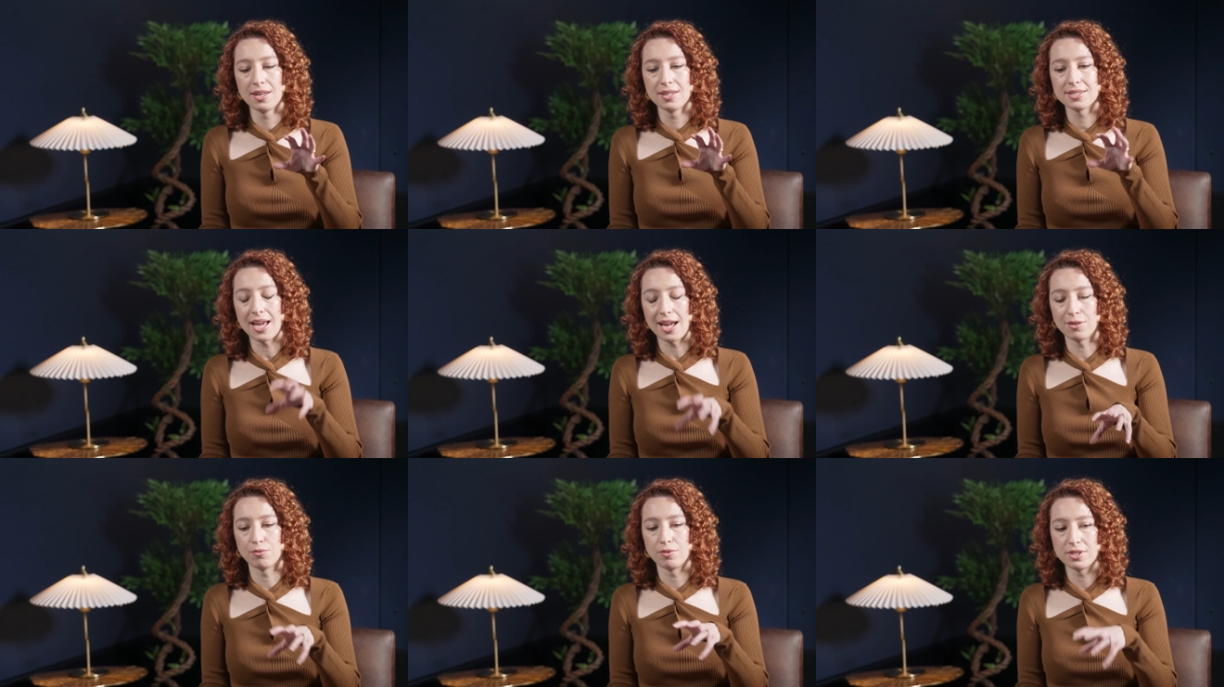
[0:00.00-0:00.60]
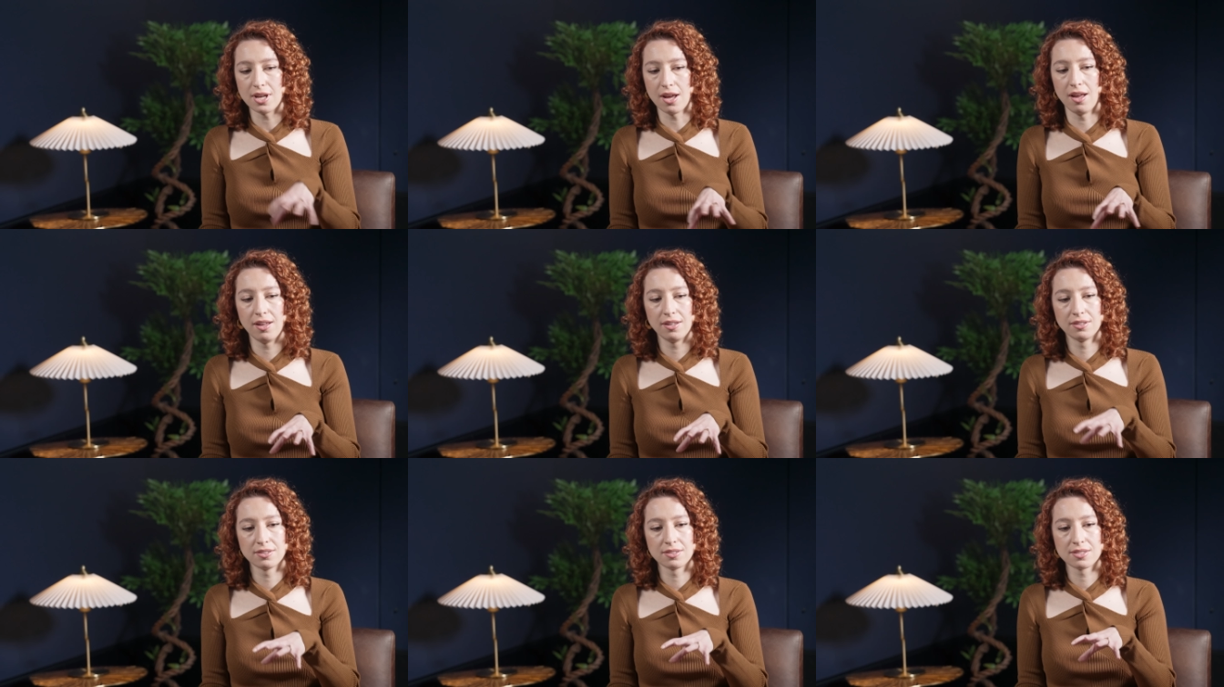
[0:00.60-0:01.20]
Saturn
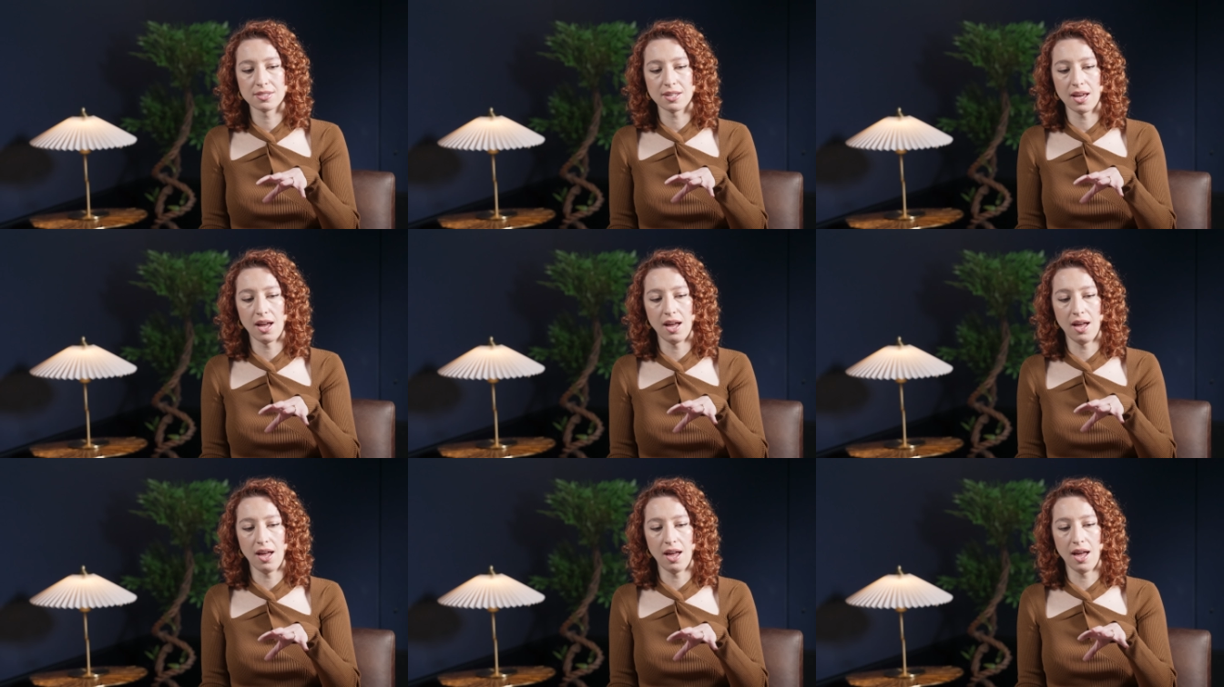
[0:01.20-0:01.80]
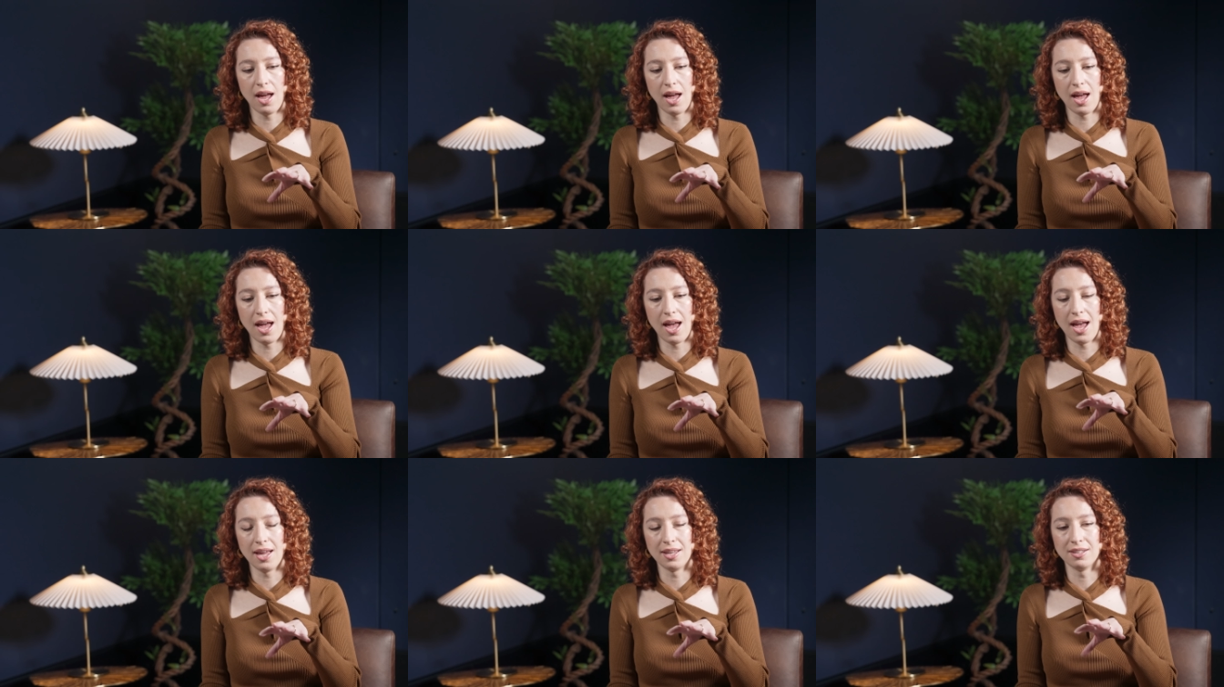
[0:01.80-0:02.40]
Returns uh,
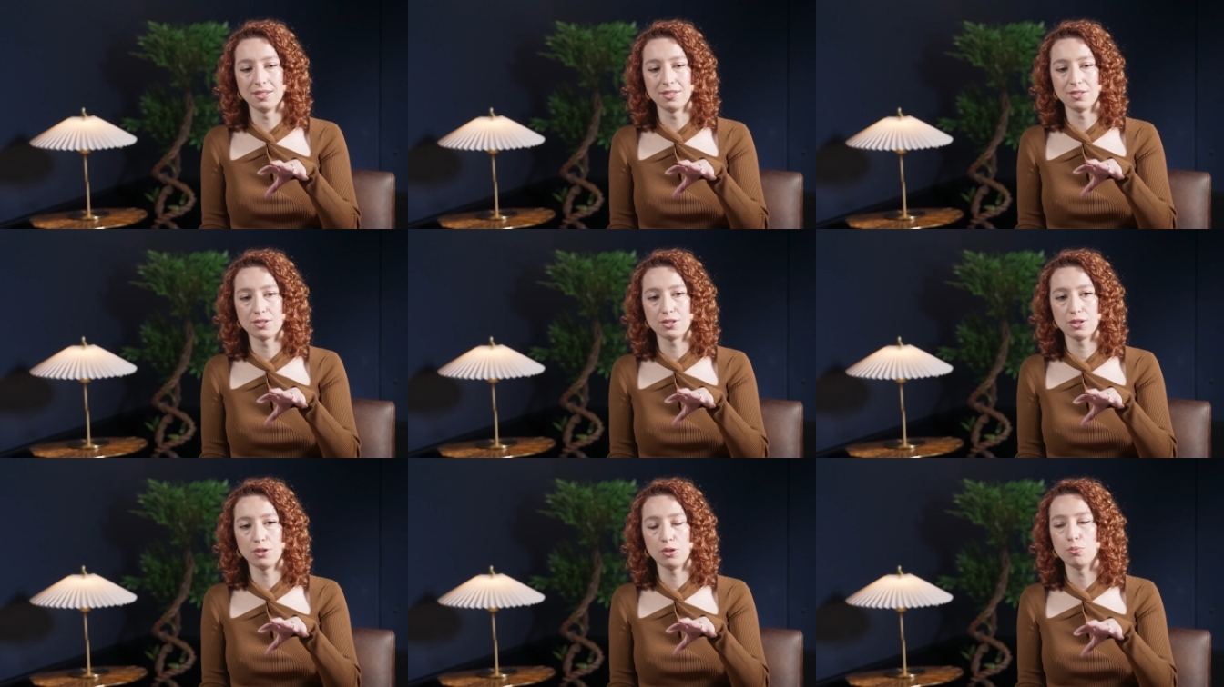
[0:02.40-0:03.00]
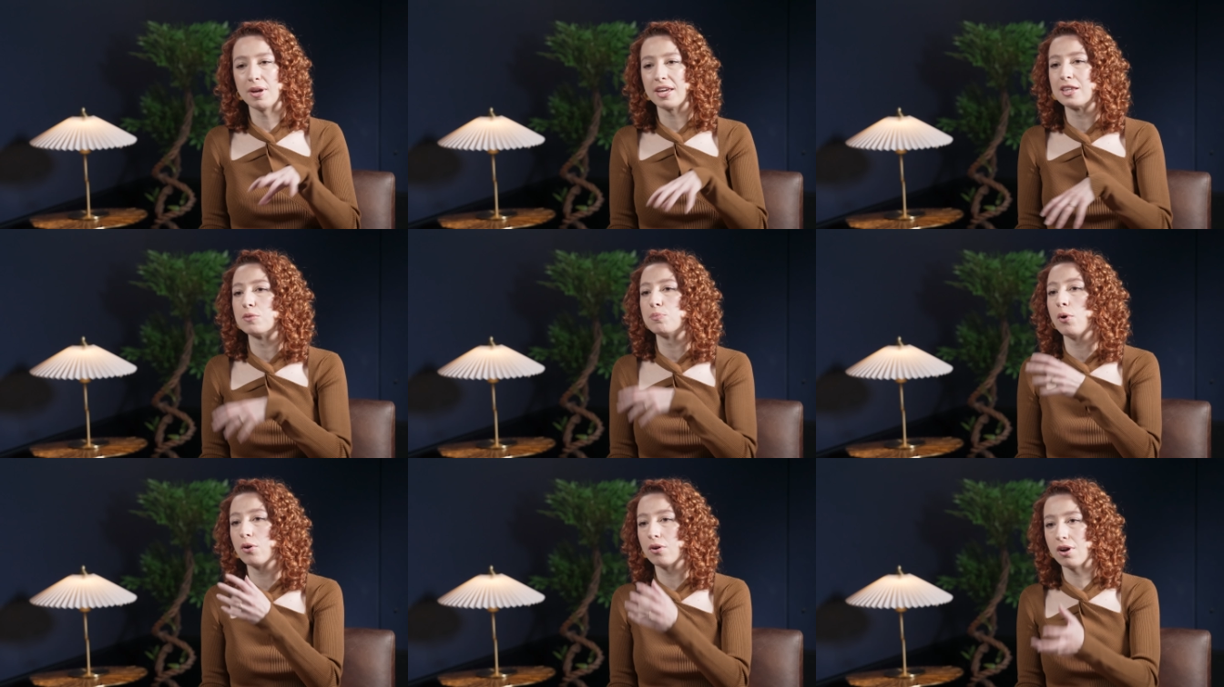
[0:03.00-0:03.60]
and you making
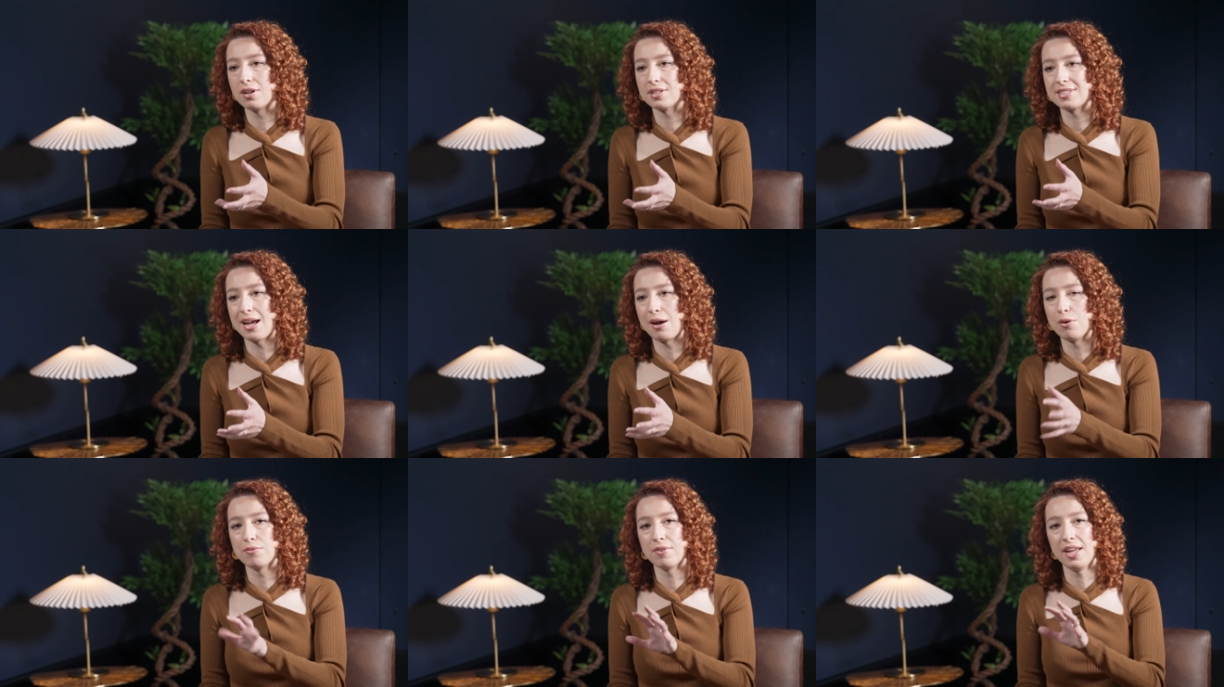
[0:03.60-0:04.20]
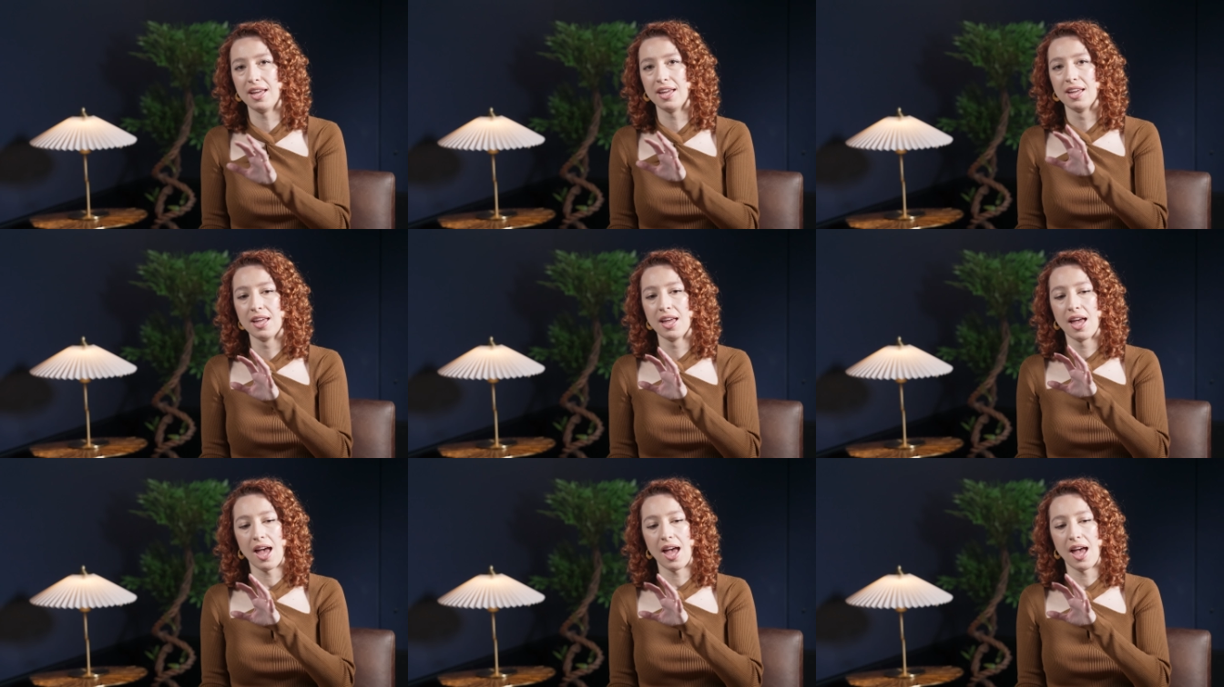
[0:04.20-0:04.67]
the podcast out of it,